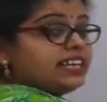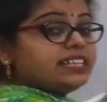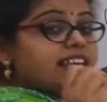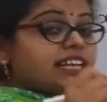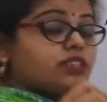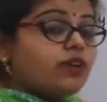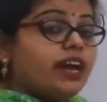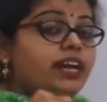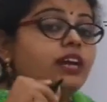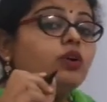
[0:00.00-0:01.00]
these x
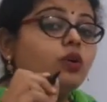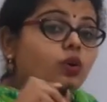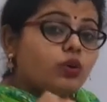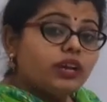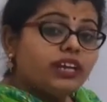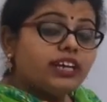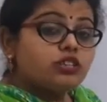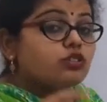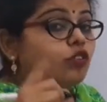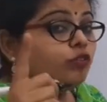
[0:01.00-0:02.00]
y?
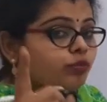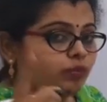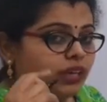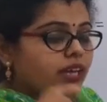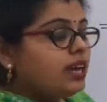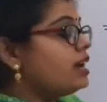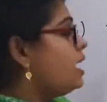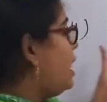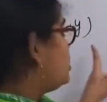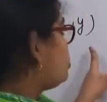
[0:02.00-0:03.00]
Coordinates of P.
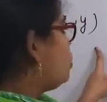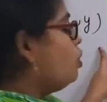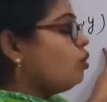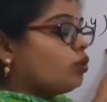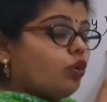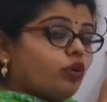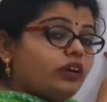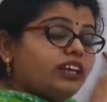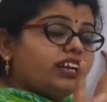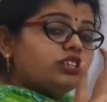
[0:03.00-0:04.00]
So
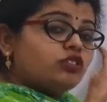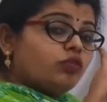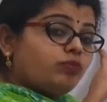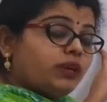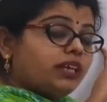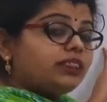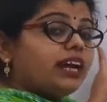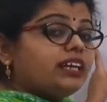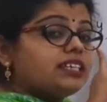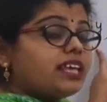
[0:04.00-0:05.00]
coordinates of P,
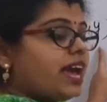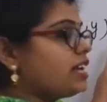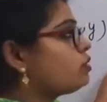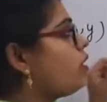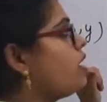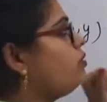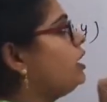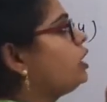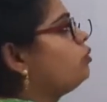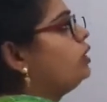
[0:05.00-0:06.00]
that is x y,
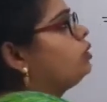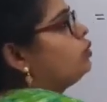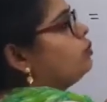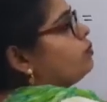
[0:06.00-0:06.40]
will equal to,